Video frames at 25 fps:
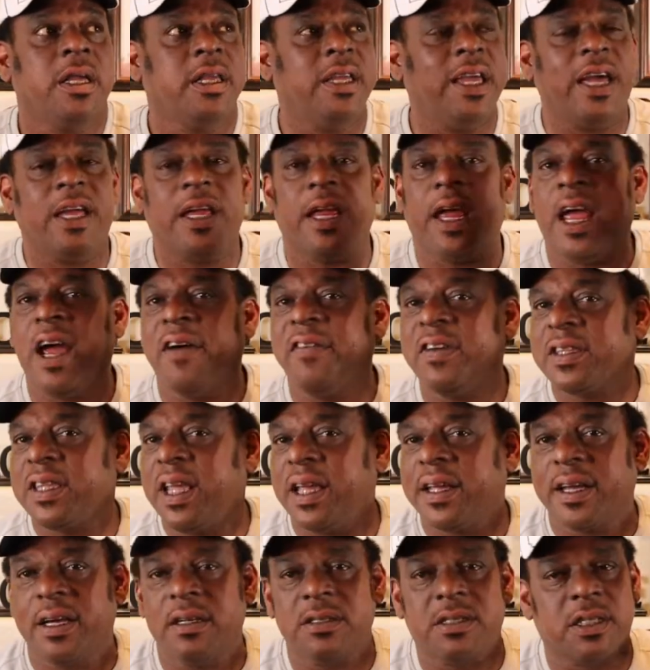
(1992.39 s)
Yet
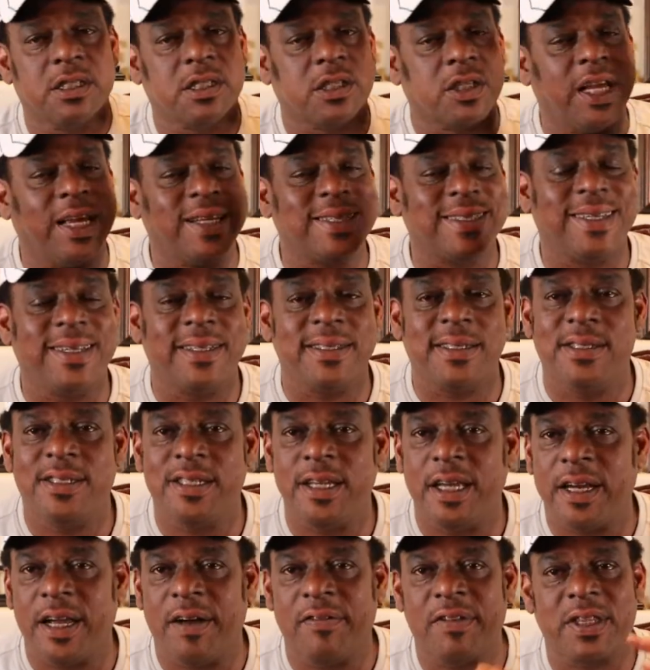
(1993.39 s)
everything else is, is
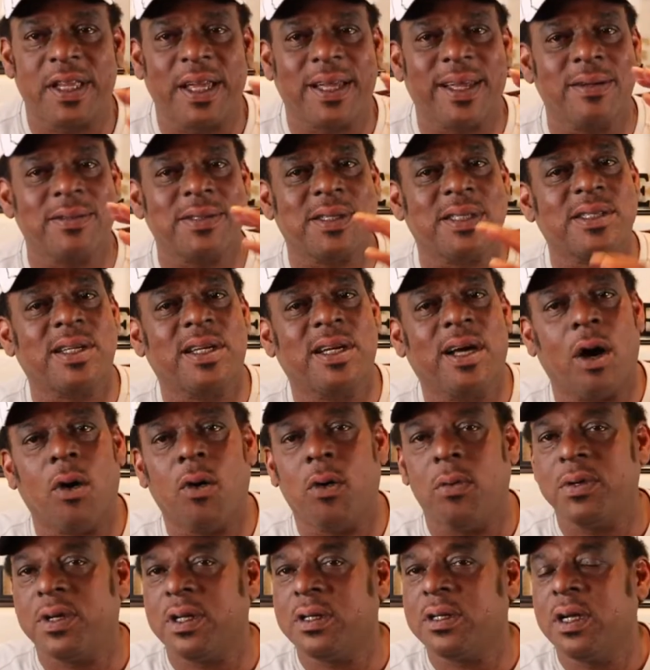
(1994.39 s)
legit. Everything else is
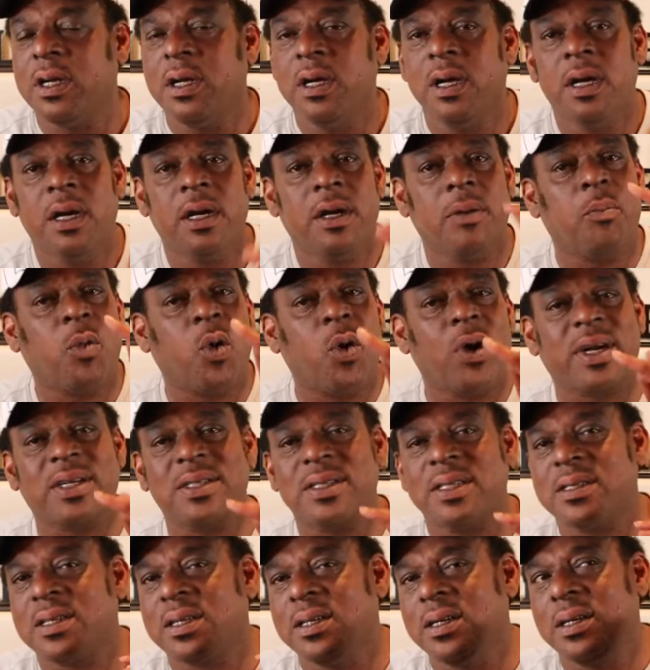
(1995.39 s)
golden.
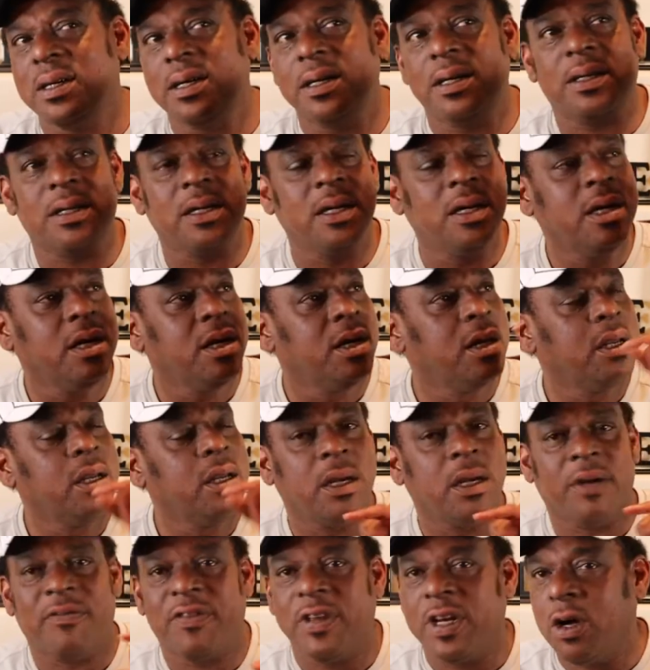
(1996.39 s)
Mortgage is good.
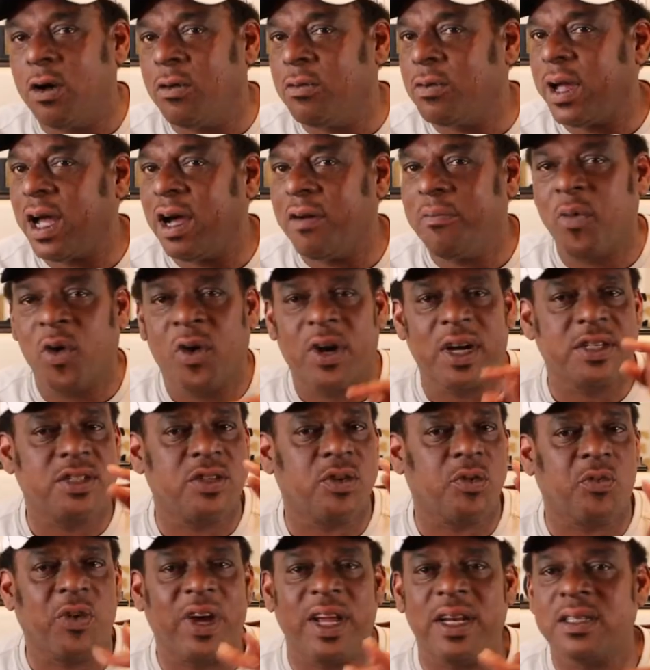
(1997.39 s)
If you don't have mortgage,
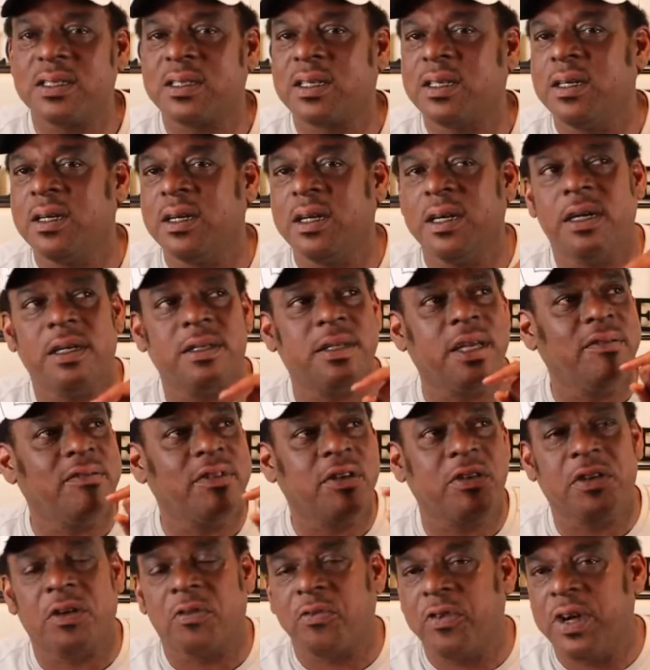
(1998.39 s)
your rent is good,
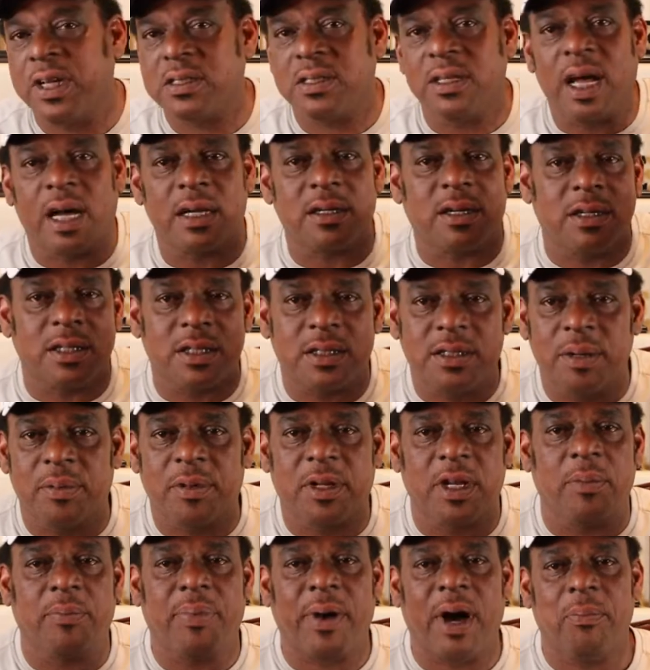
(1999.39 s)
even though your rent's not going to
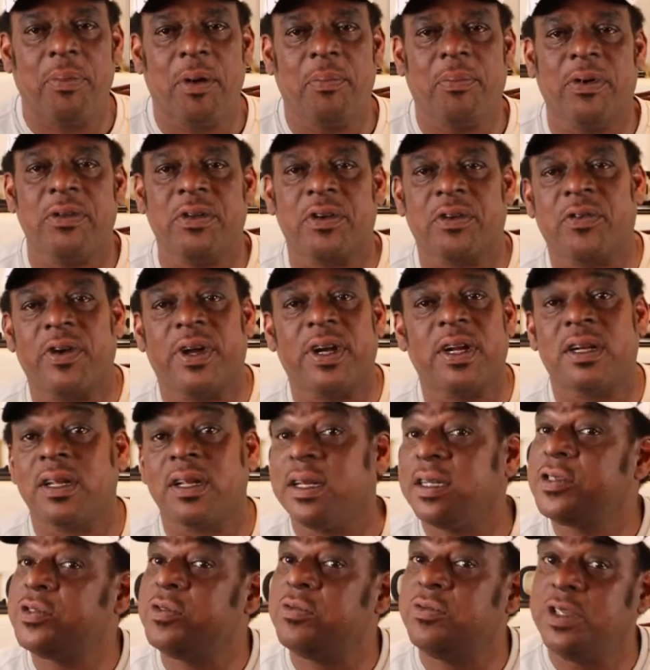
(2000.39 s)
typically pop up on your credit
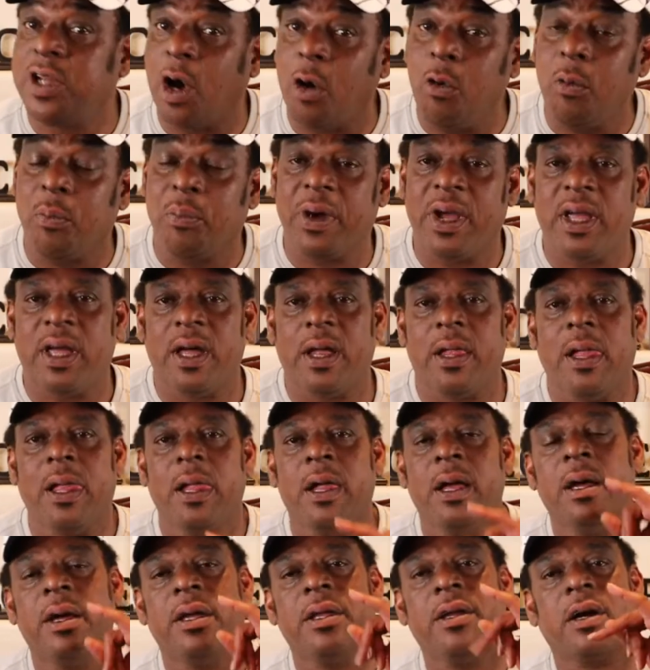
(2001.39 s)
unless you don't pay it.
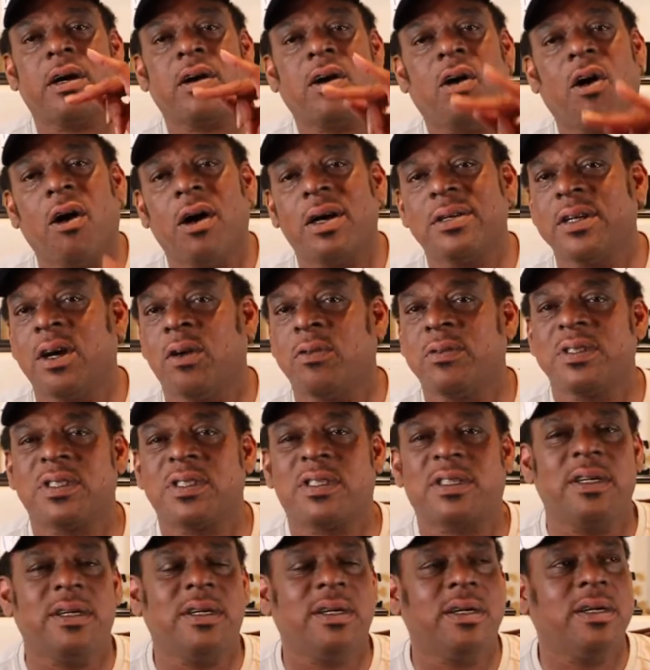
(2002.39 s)
Your car note
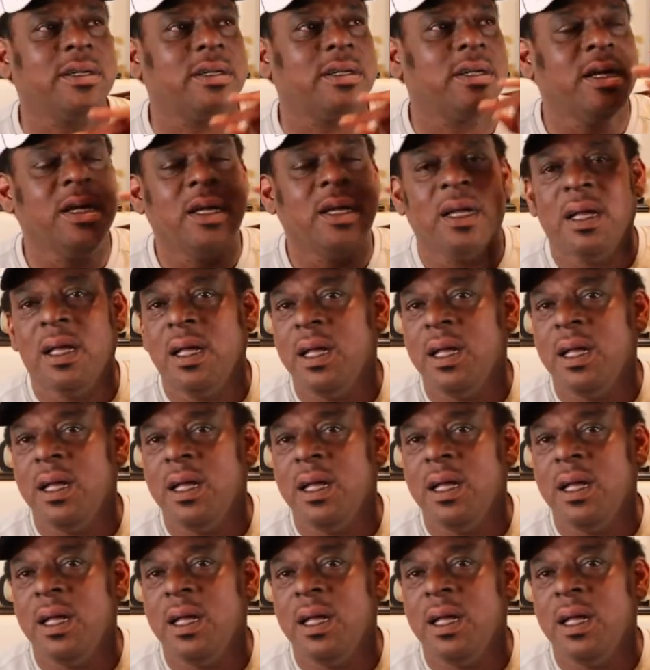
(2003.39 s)
is good.